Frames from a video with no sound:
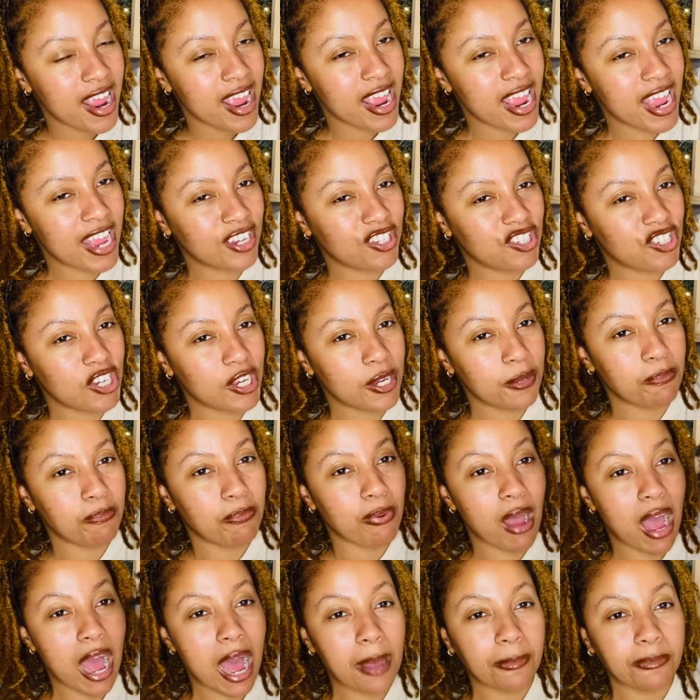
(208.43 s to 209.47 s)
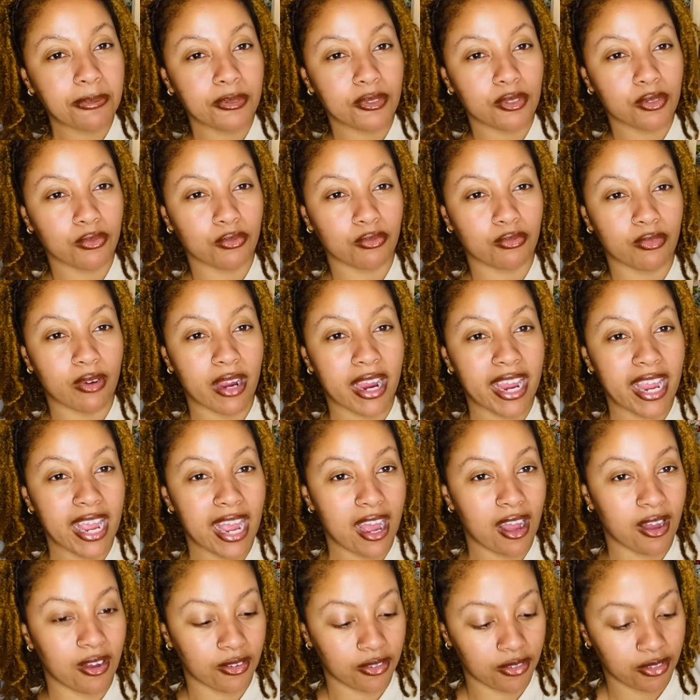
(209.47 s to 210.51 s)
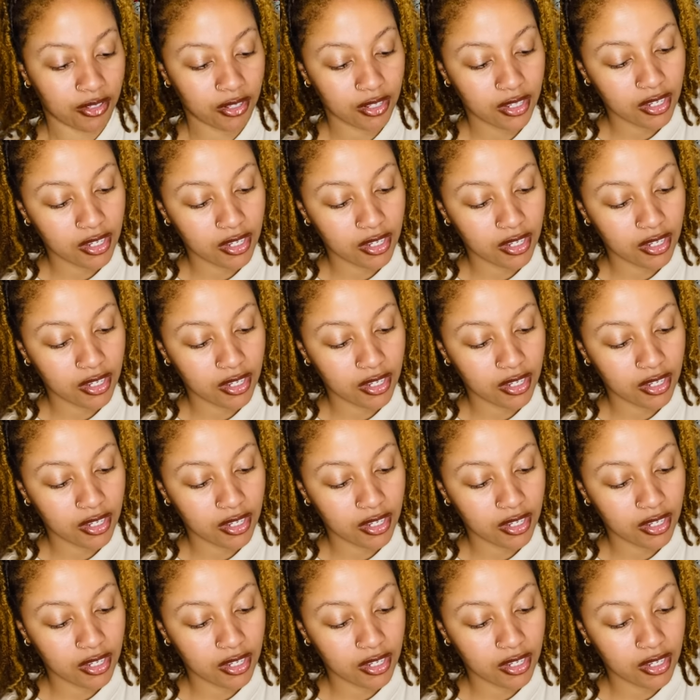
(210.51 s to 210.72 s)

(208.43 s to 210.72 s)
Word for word: and she pops right out.